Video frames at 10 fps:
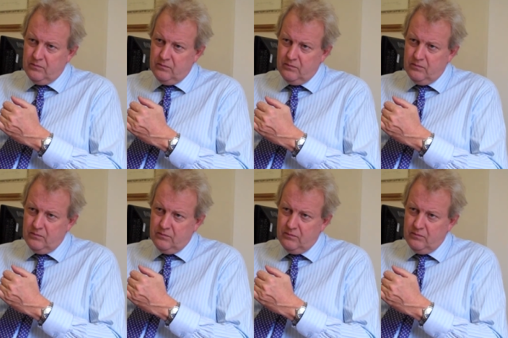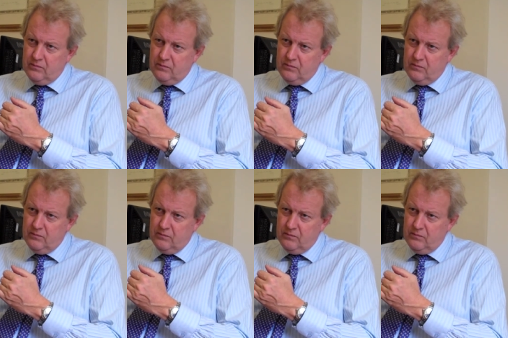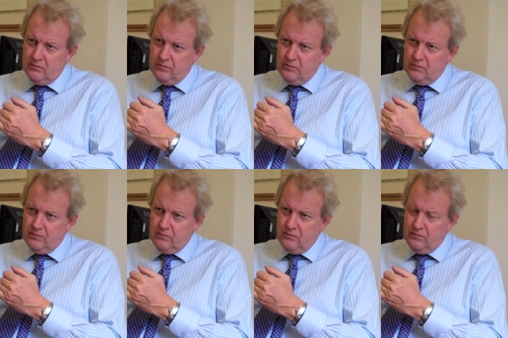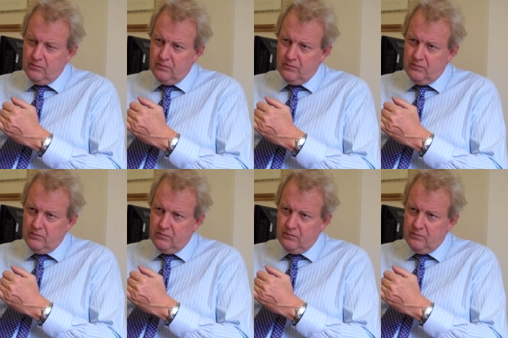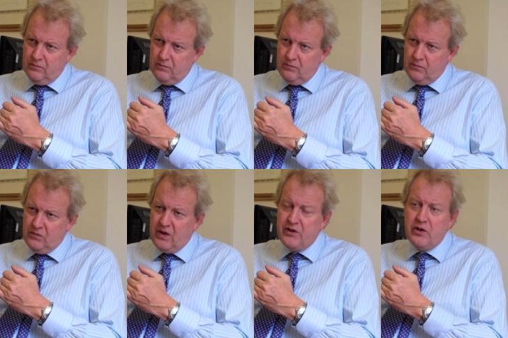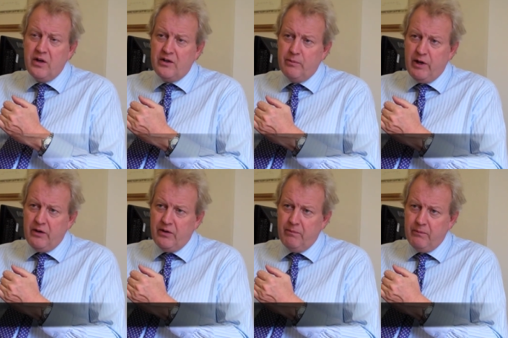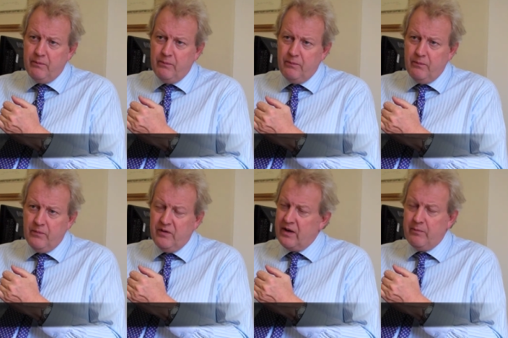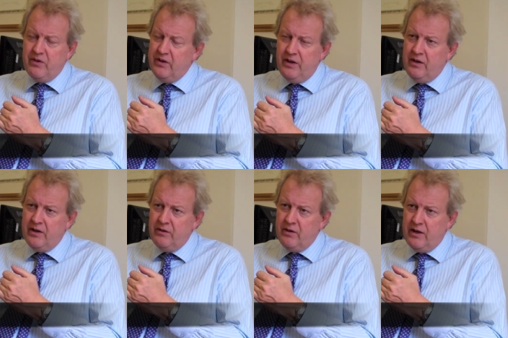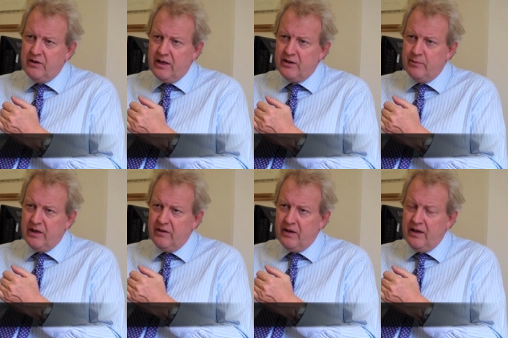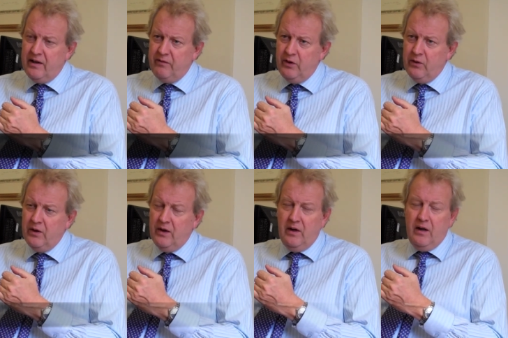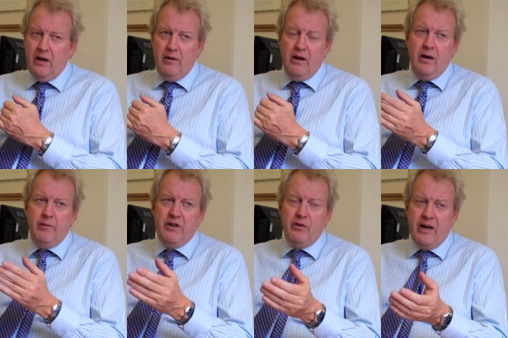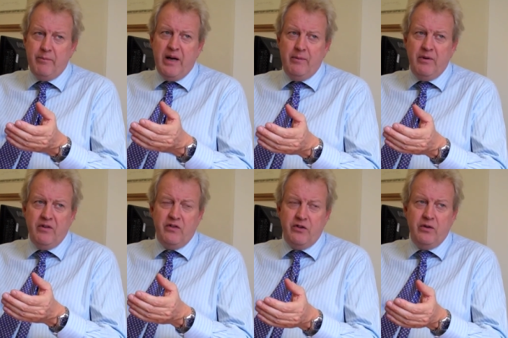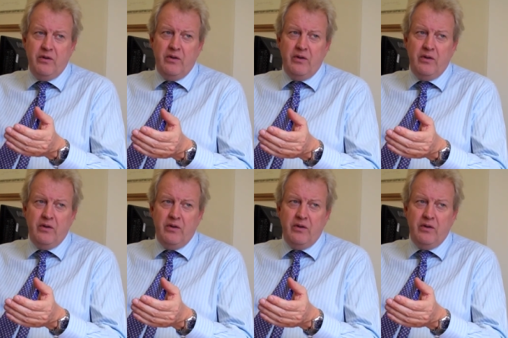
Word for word: or to, or to farmers, tenant farmers? They should go to both. There's absolutely no, no doubt about that. If you're, I mean, direct payments should